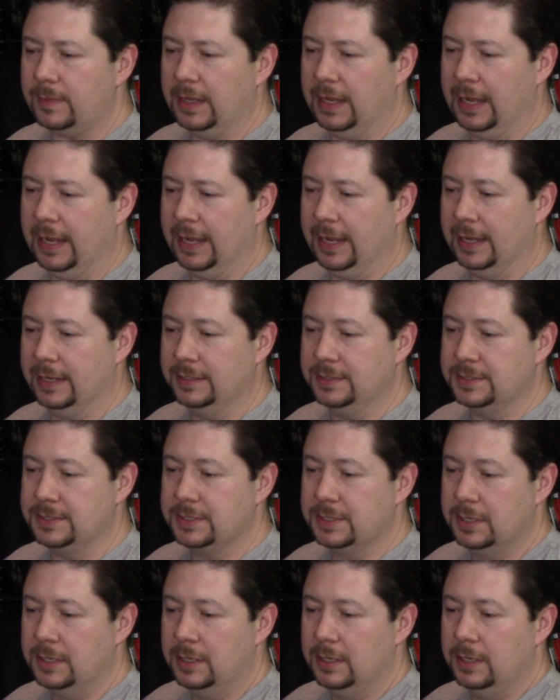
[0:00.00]
And
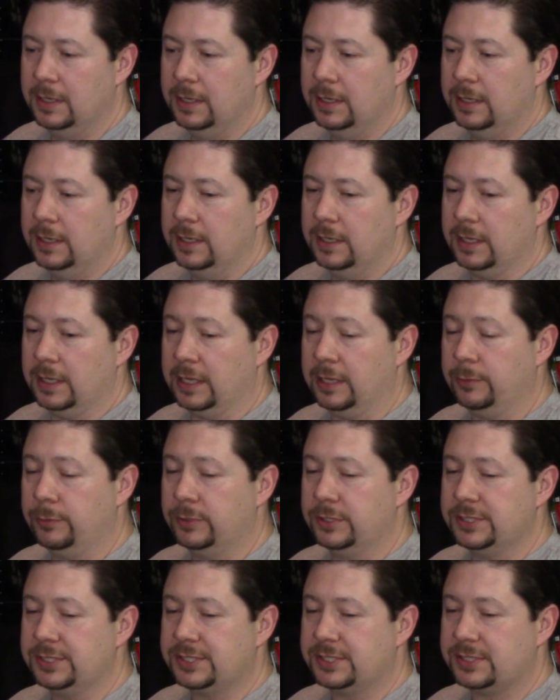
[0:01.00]
he
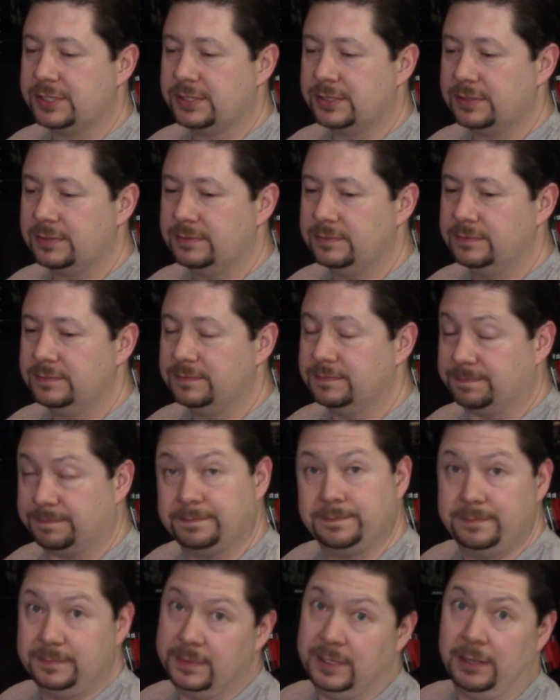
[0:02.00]
was
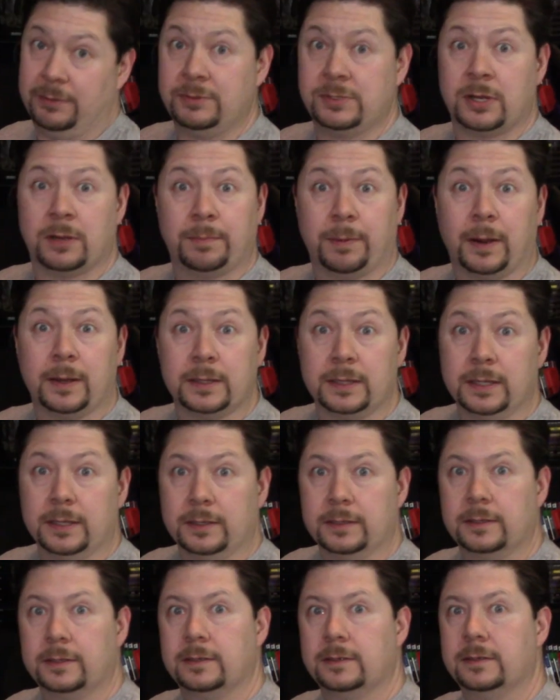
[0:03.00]
our
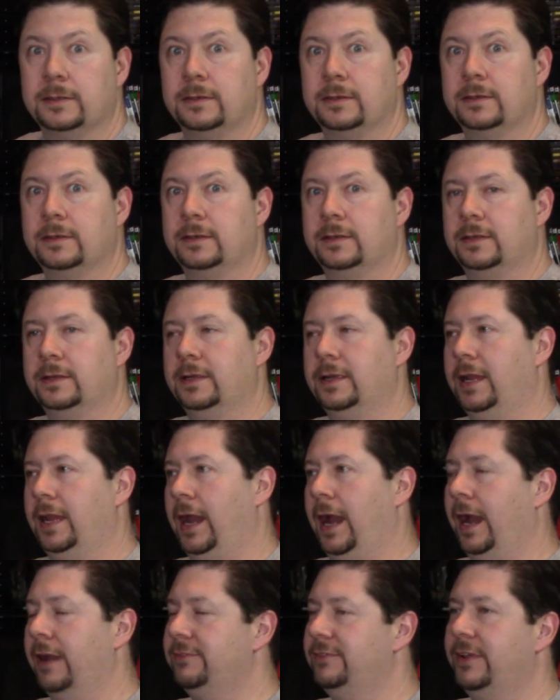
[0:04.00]
butler.
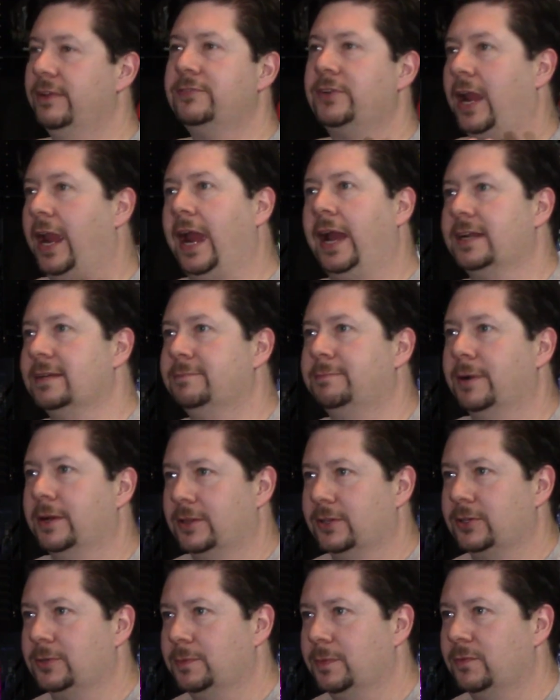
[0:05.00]
I've never had a
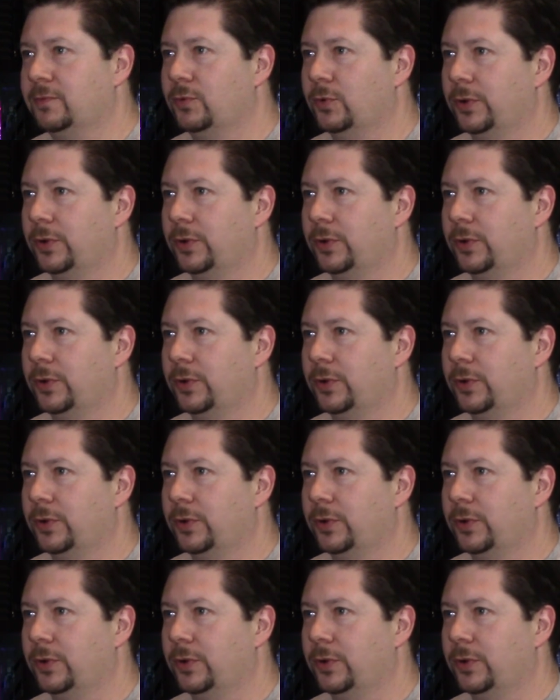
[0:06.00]
butler before.